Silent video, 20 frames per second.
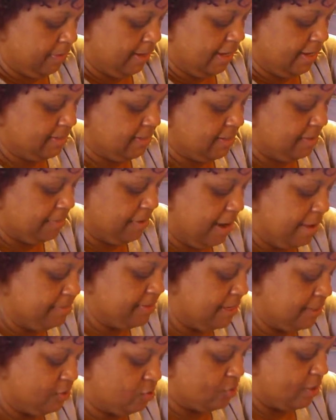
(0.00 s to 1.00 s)
And sometimes
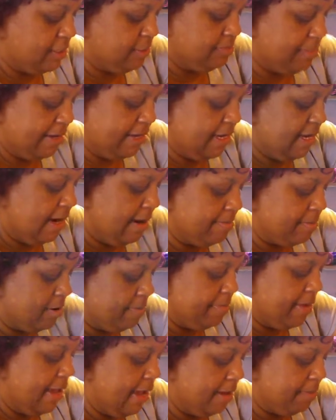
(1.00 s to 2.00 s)
I stress my
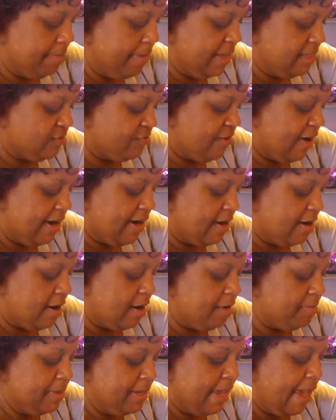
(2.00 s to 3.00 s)
cameraman, best friend, and
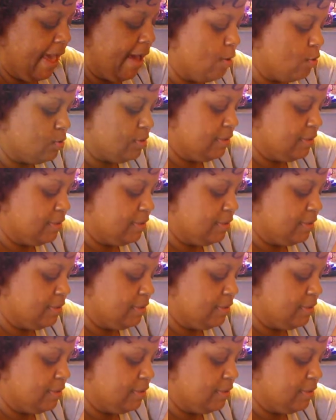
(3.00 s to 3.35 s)
hubby out,